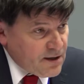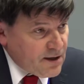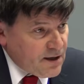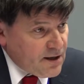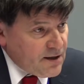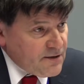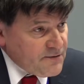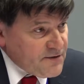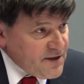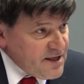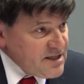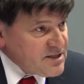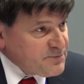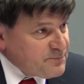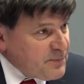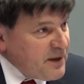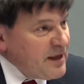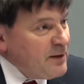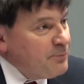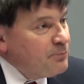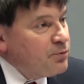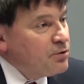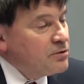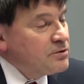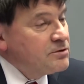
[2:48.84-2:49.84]
These
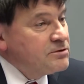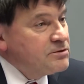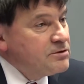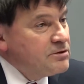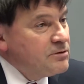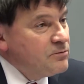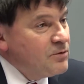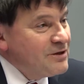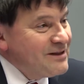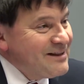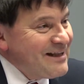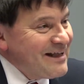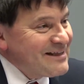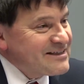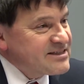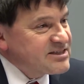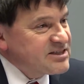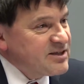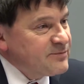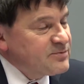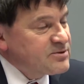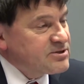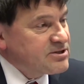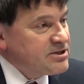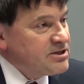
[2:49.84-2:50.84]
people were less
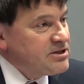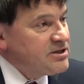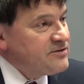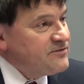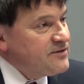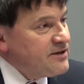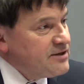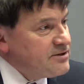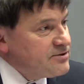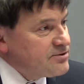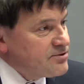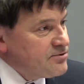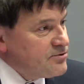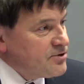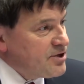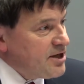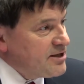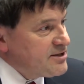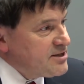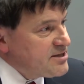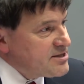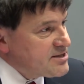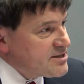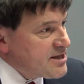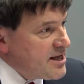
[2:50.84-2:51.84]
subservient to the
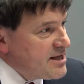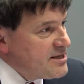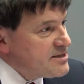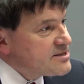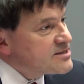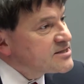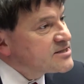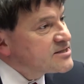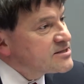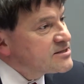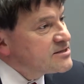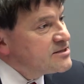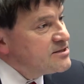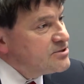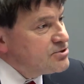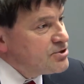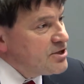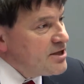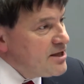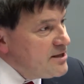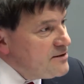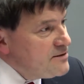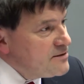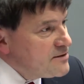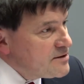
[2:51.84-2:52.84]
United States
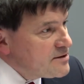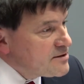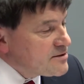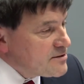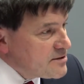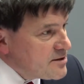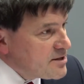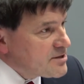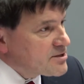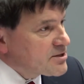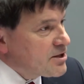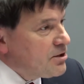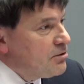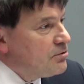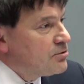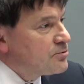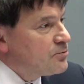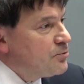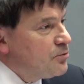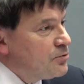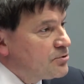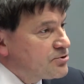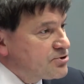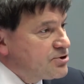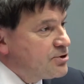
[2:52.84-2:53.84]
in this Cold
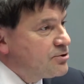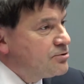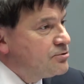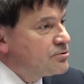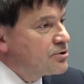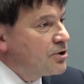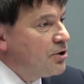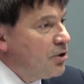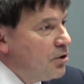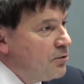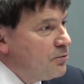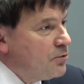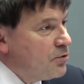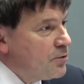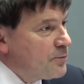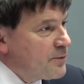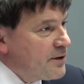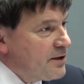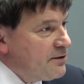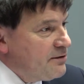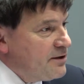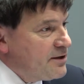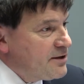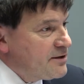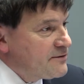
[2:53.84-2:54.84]
War, so-called Cold War
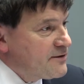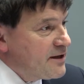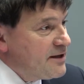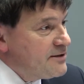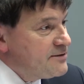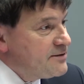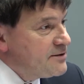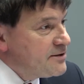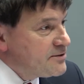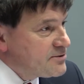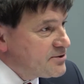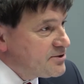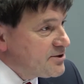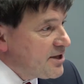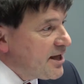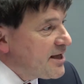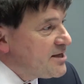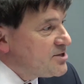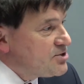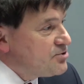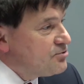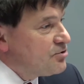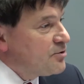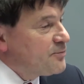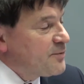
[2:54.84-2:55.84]
period than
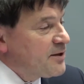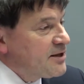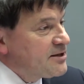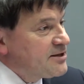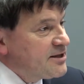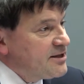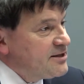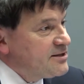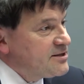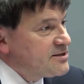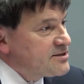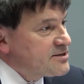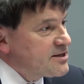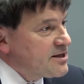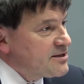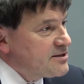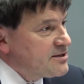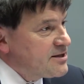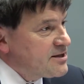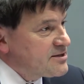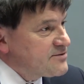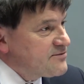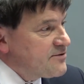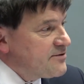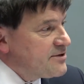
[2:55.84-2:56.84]
today's European leaders, and I
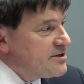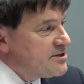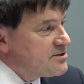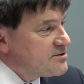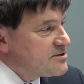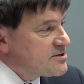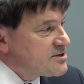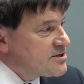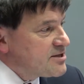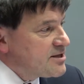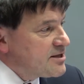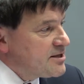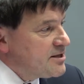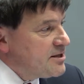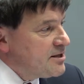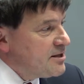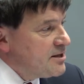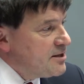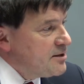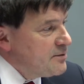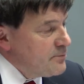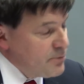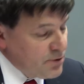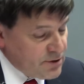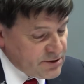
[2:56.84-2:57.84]
think that's a very interesting
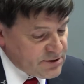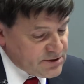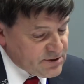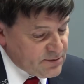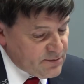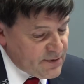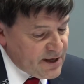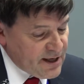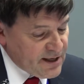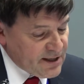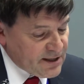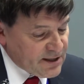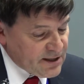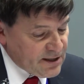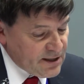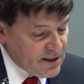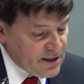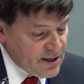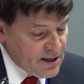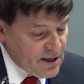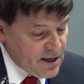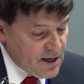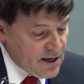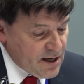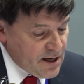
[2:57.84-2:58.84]
point to make.
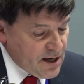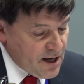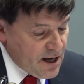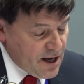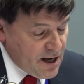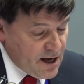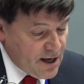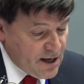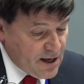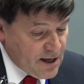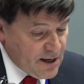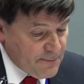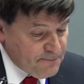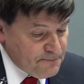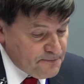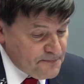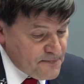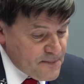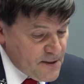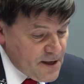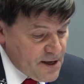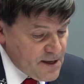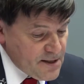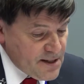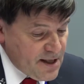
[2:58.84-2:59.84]

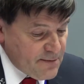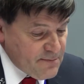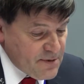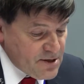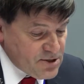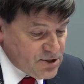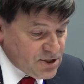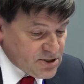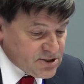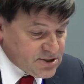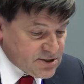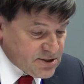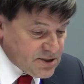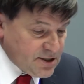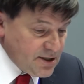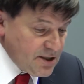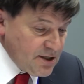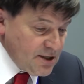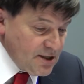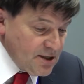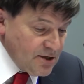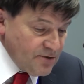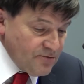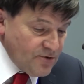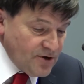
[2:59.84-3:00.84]
Let me just
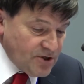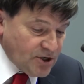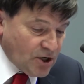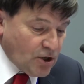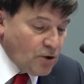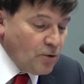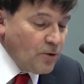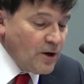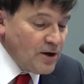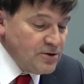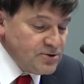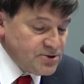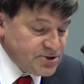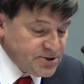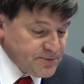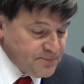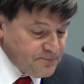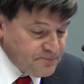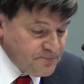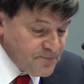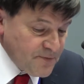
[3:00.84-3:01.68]
read a quote.